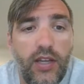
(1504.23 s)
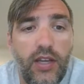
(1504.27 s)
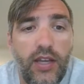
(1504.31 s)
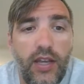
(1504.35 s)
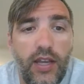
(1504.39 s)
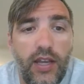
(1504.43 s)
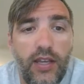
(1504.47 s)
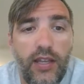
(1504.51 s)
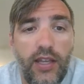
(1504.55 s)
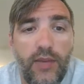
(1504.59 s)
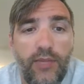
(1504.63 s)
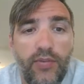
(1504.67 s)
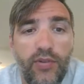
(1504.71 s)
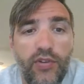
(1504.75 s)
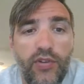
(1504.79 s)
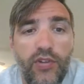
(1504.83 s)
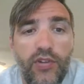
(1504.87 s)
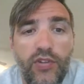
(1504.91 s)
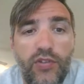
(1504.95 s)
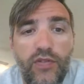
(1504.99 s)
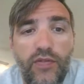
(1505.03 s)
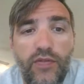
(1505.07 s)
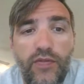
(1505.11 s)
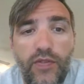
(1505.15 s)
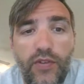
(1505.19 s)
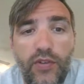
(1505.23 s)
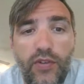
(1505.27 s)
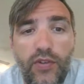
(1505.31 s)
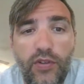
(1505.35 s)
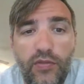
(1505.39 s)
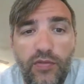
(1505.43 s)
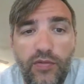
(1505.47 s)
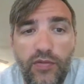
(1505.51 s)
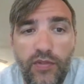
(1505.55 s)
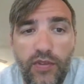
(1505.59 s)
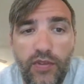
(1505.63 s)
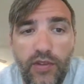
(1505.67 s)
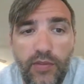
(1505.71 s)
And they produce
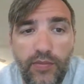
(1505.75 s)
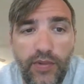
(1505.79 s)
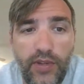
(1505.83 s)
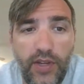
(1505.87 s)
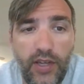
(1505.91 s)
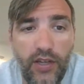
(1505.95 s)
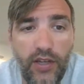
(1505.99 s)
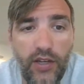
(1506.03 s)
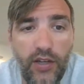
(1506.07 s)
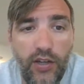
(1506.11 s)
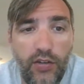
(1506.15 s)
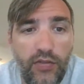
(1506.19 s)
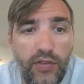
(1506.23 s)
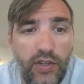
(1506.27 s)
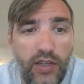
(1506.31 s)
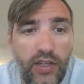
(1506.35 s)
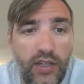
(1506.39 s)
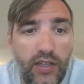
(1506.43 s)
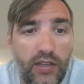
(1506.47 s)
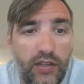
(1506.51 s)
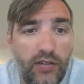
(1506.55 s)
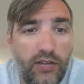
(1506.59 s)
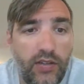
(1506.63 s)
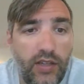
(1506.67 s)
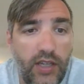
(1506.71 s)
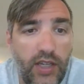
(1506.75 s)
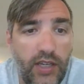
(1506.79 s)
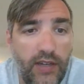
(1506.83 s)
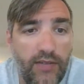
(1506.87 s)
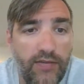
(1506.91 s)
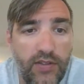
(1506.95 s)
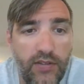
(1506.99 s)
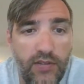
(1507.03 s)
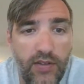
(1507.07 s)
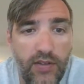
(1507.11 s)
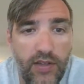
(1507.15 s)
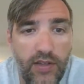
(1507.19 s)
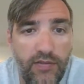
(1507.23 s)
food for the plant only in the
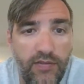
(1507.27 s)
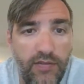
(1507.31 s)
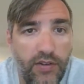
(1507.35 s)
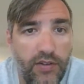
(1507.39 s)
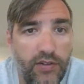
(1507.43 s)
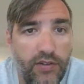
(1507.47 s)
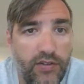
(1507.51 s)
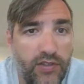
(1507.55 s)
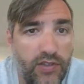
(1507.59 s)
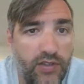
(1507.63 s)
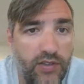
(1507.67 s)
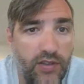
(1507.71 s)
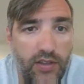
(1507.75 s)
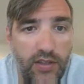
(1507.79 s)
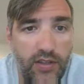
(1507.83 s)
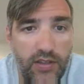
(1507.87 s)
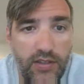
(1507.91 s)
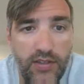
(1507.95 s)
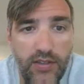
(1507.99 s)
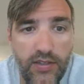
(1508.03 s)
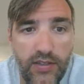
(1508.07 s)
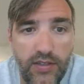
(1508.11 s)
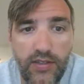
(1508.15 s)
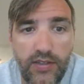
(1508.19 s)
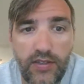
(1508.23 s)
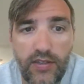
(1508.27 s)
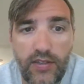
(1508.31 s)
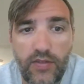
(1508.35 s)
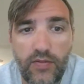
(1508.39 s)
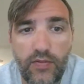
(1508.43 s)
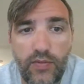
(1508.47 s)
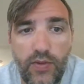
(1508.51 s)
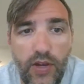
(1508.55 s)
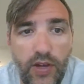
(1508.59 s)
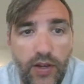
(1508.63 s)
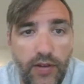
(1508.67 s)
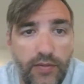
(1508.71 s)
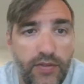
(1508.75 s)
leaves, like photosynthesis as
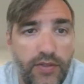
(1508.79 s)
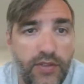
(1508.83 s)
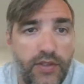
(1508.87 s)
well.